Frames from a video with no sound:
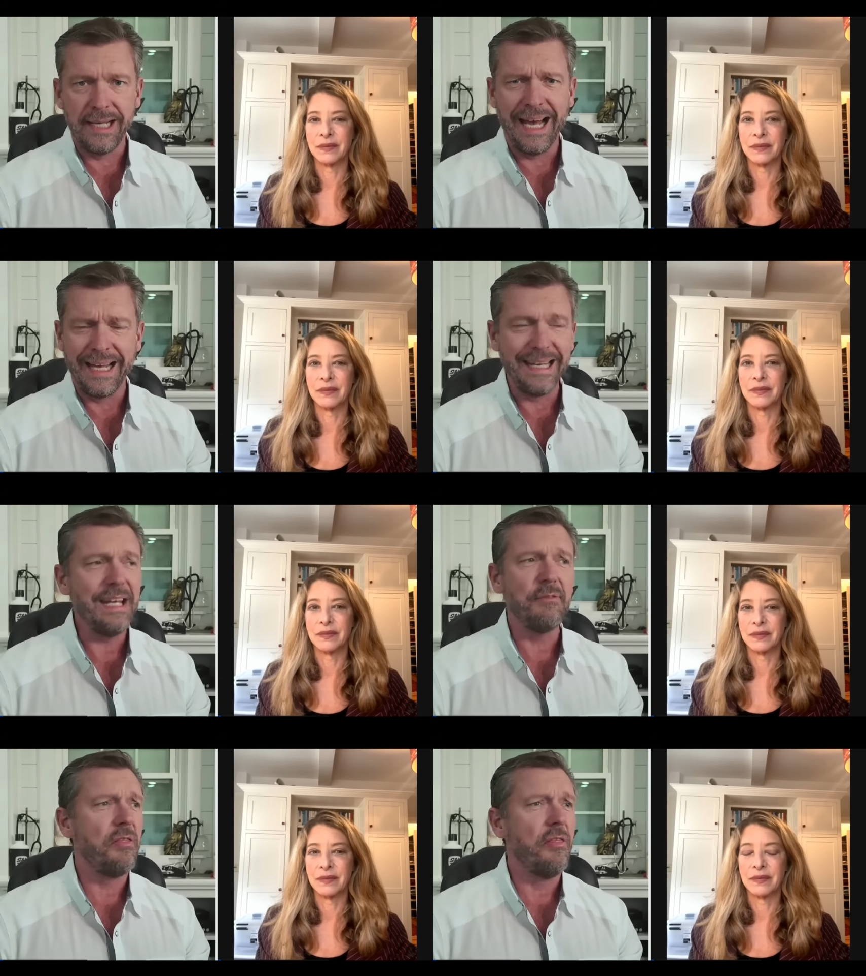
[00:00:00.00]
Speaker 1: diet.
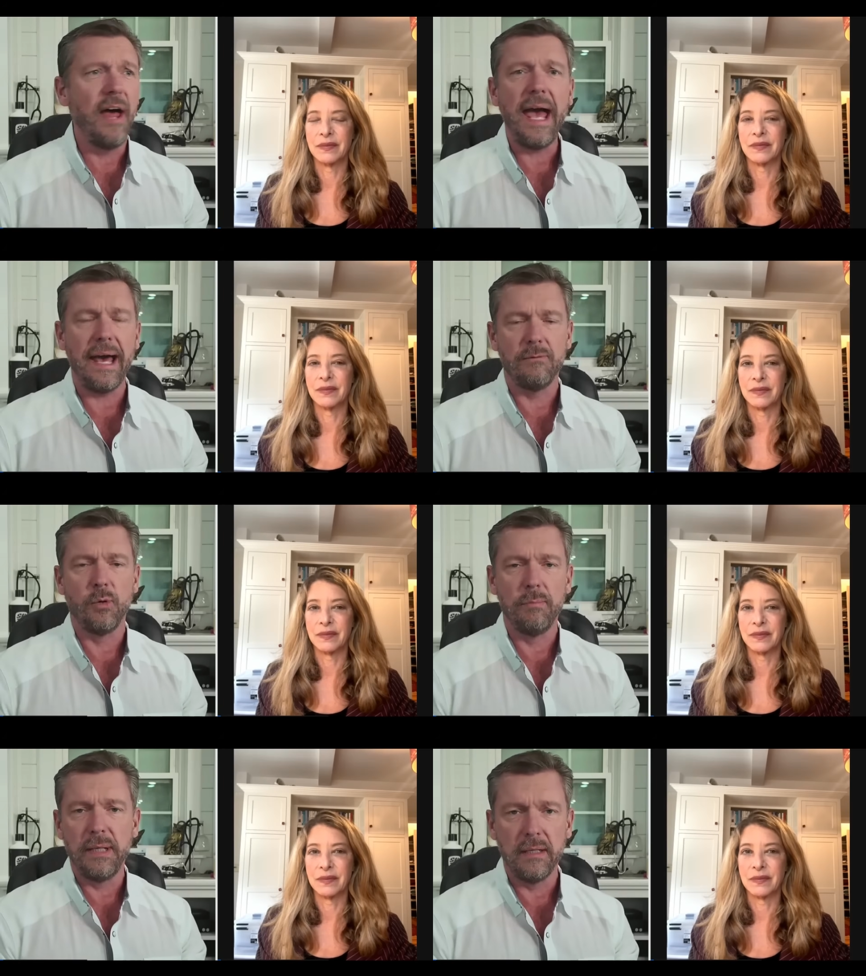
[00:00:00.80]
Even that
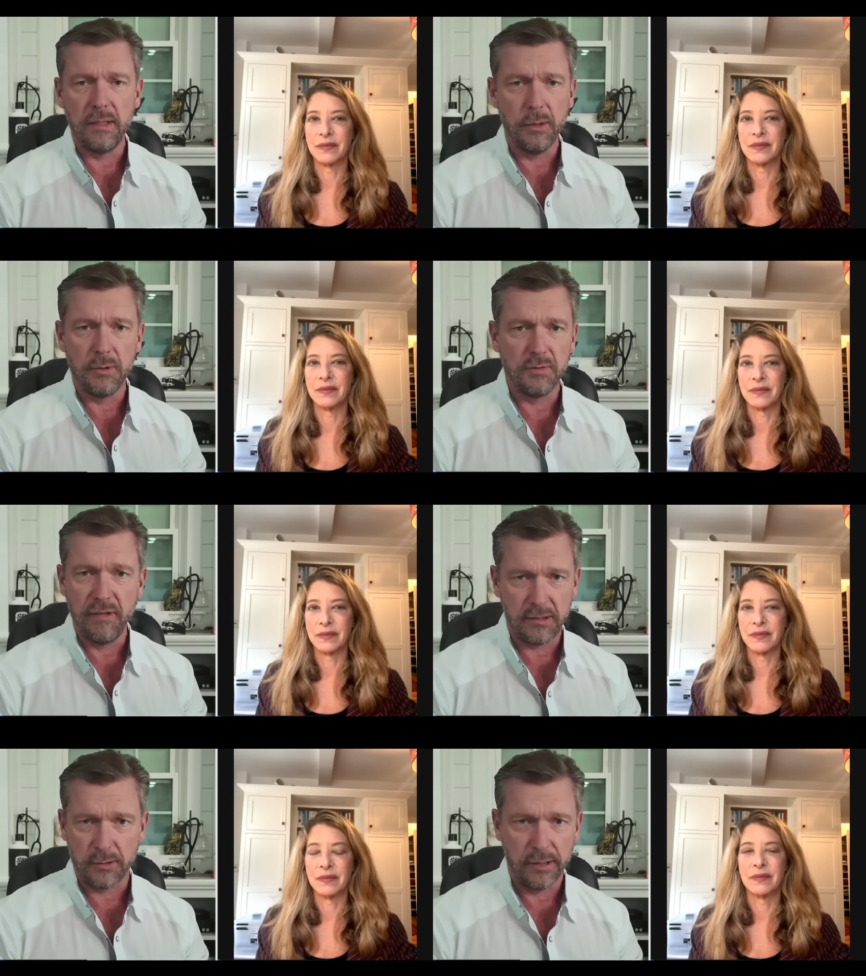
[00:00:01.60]
would be a huge
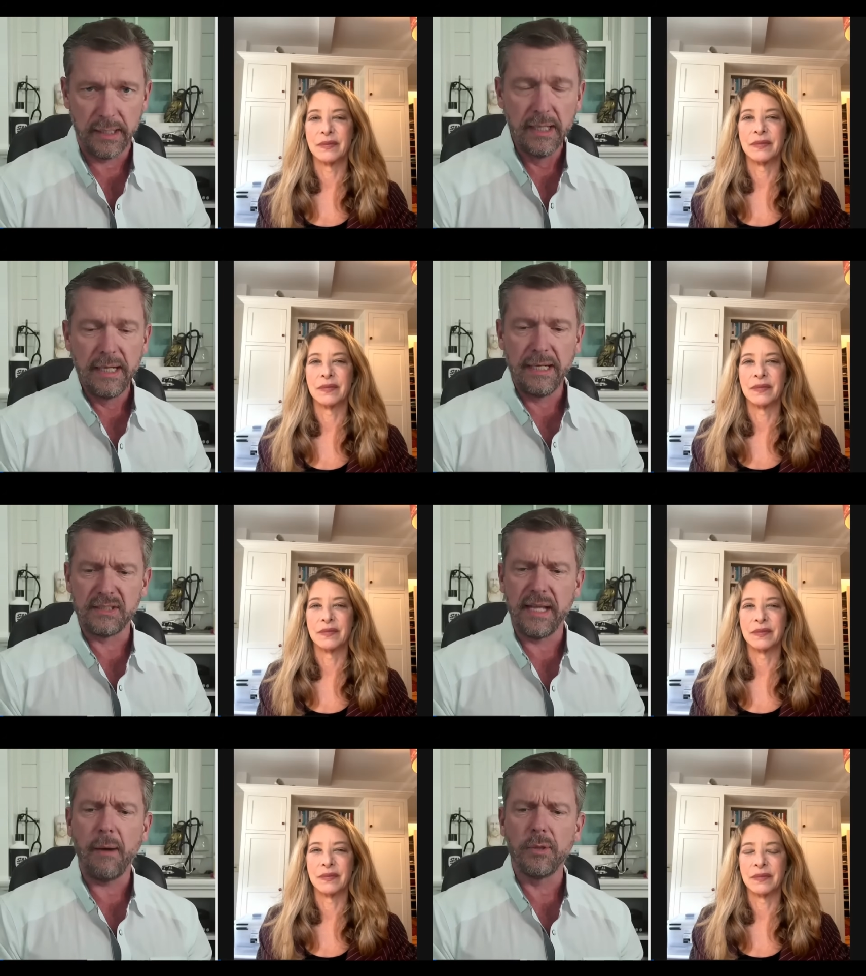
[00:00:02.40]
victory. Is
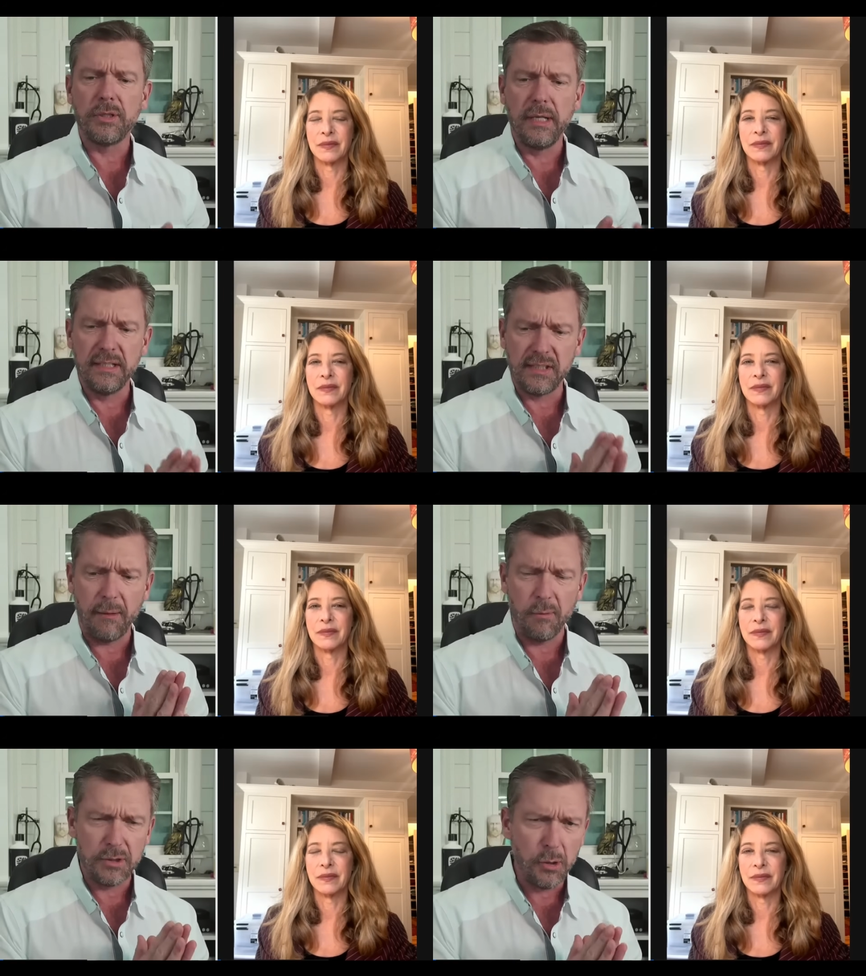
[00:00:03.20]
that what is
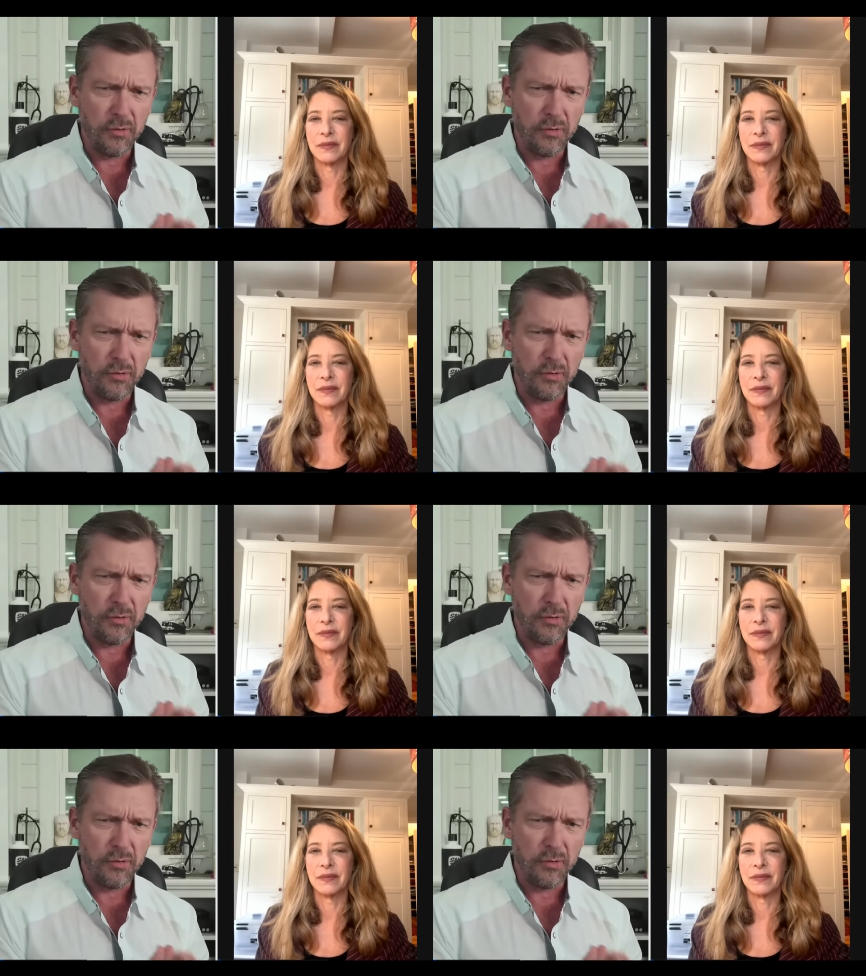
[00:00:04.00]
that what you